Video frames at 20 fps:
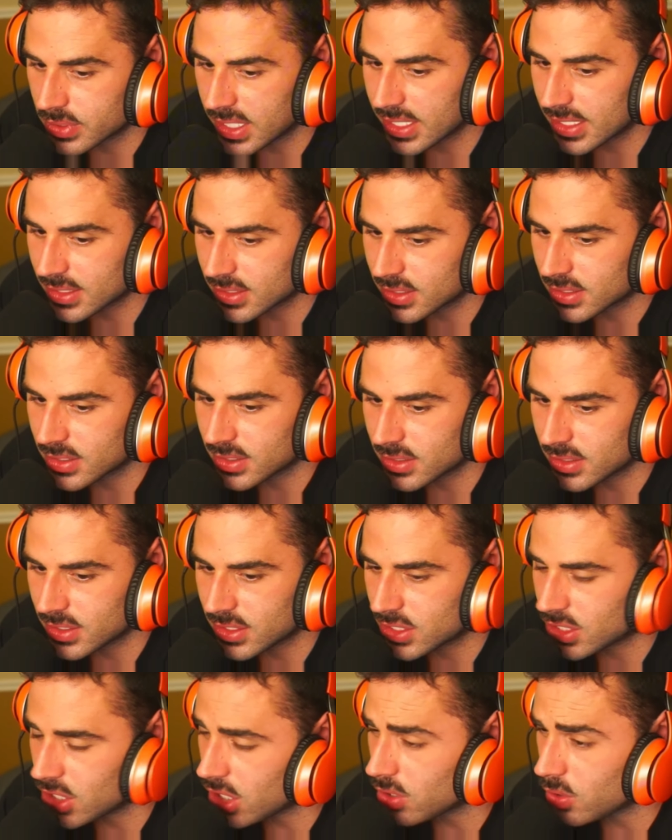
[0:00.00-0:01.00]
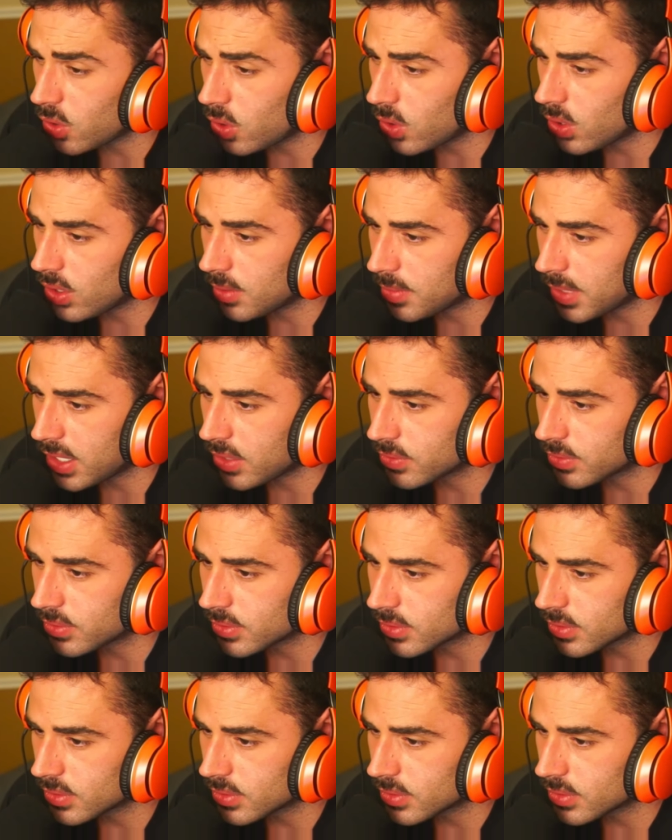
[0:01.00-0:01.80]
Like it's it's not all about